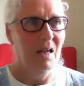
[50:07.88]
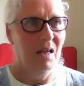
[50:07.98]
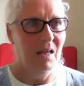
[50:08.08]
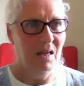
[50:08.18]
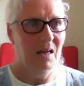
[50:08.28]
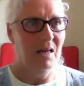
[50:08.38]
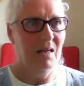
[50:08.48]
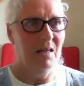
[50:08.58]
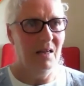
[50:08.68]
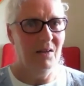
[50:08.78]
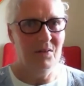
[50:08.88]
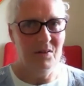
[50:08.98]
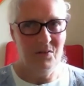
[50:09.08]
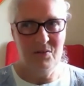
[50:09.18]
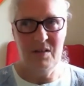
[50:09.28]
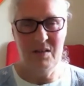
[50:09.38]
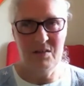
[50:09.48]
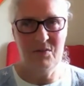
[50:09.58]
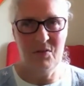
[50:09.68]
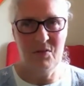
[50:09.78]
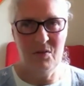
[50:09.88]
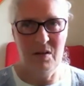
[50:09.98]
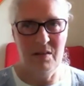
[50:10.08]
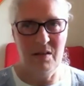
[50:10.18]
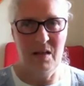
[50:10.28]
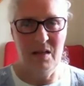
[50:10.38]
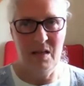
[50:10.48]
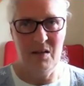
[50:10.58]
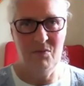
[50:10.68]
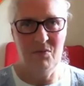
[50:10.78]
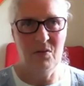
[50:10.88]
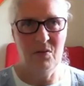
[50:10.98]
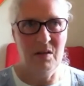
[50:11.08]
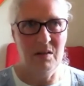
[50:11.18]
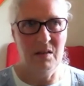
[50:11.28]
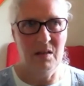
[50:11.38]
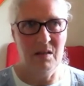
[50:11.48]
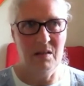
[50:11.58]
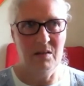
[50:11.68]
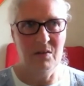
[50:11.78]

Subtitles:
Yeah, it does feel like that. It can feel like that.